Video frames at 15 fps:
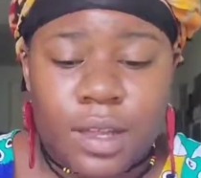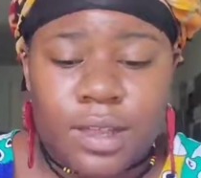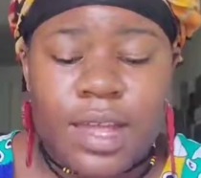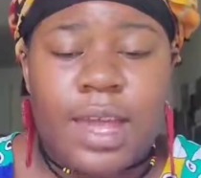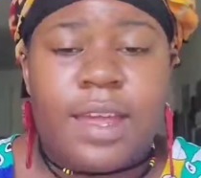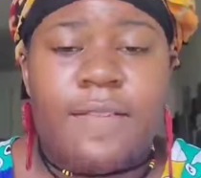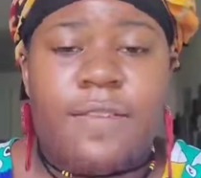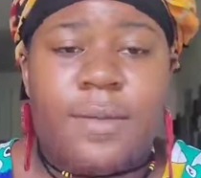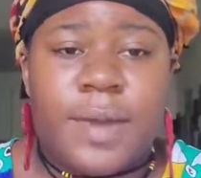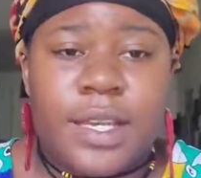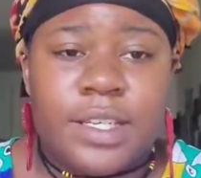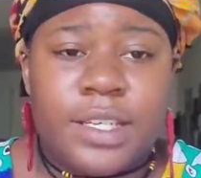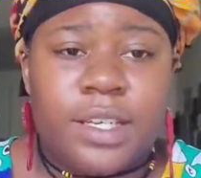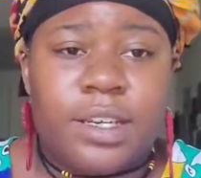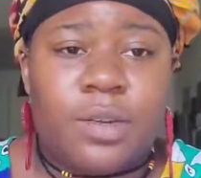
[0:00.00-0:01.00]
That
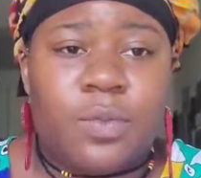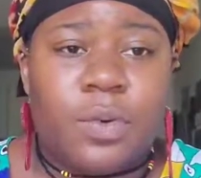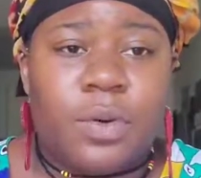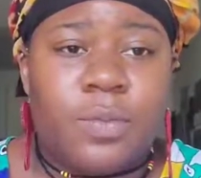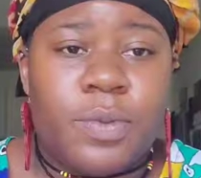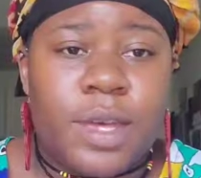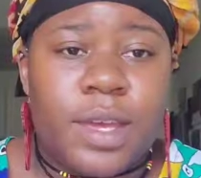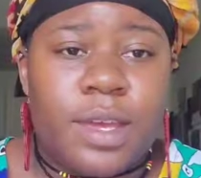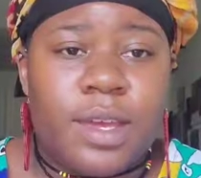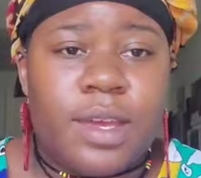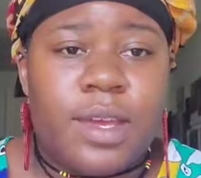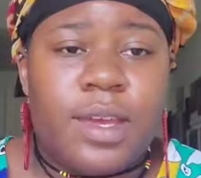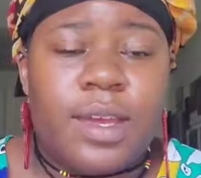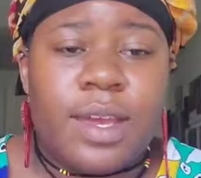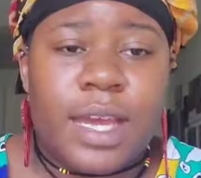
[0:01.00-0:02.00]
information will
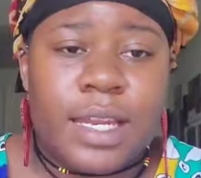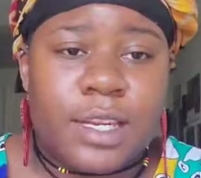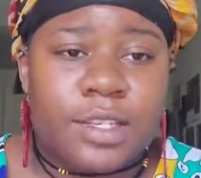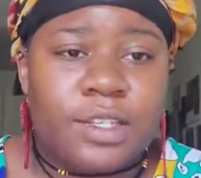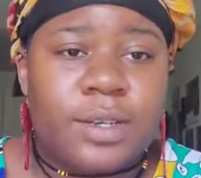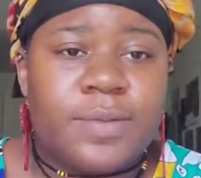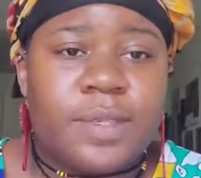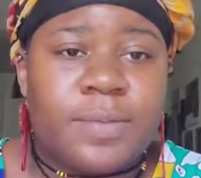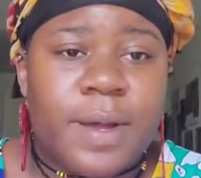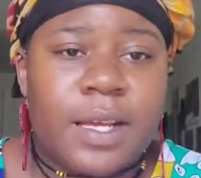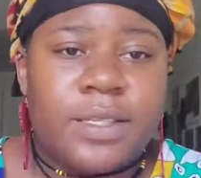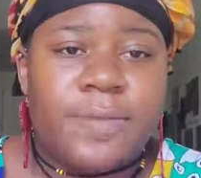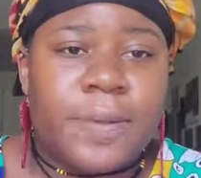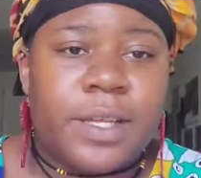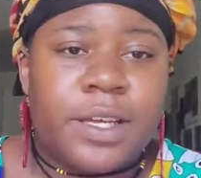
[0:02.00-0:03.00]
be in the description
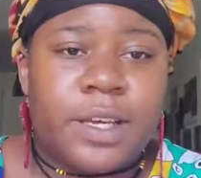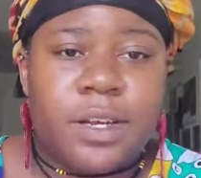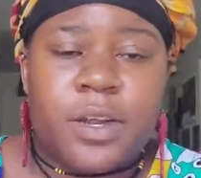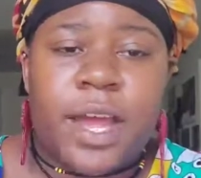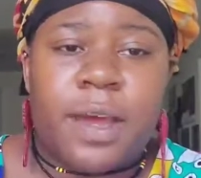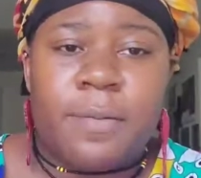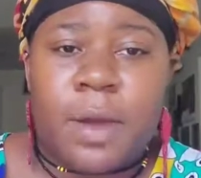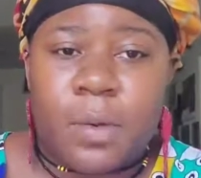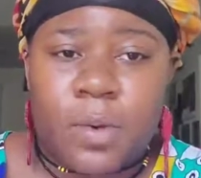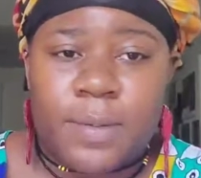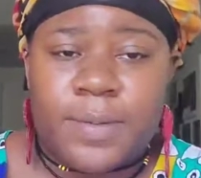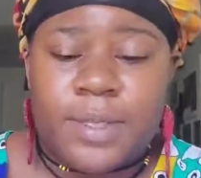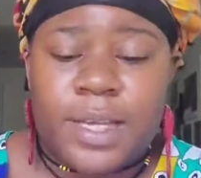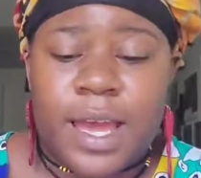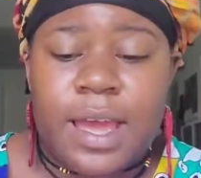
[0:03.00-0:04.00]
box below. It'll have my
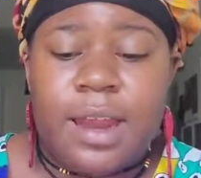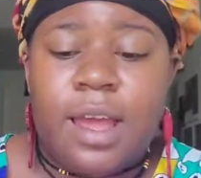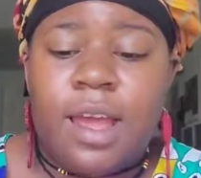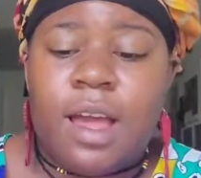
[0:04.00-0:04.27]
website.